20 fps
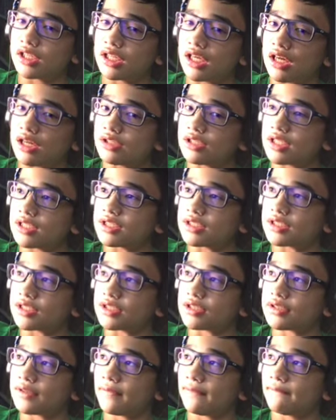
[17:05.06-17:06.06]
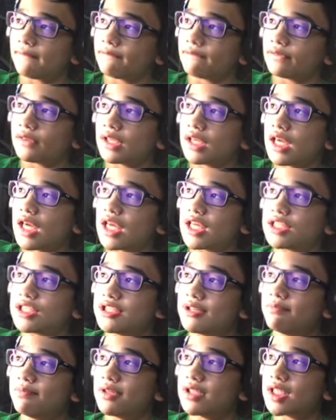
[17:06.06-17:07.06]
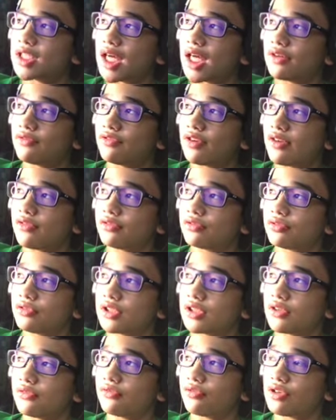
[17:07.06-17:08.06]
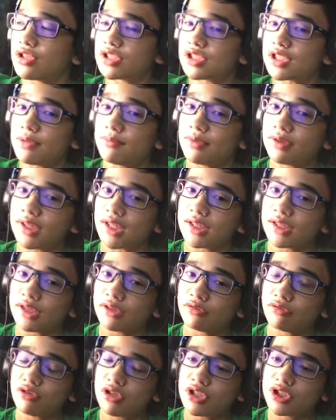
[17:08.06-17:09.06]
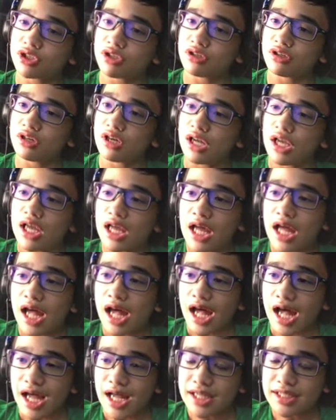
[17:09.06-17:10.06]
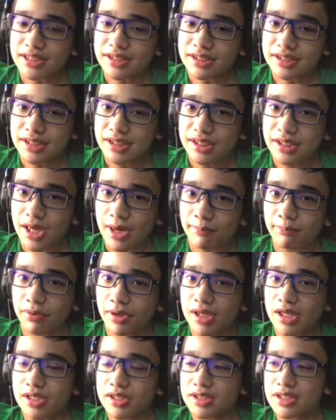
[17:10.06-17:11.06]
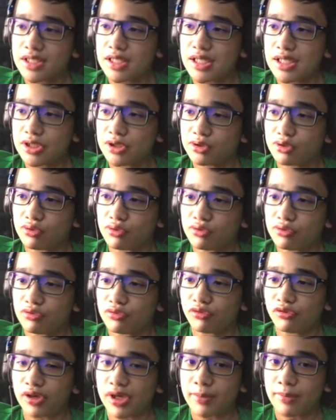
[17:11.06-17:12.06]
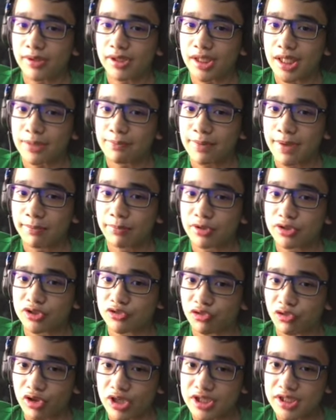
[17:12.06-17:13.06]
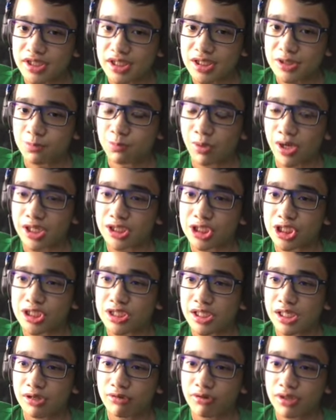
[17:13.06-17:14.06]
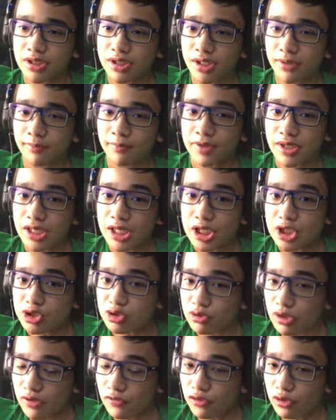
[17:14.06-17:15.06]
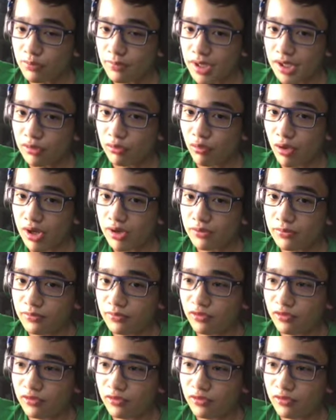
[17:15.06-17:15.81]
yeah, that's it. SCP-953, the voice imitating creature, has the ability to imitate people's voices by just hearing them. So if you make one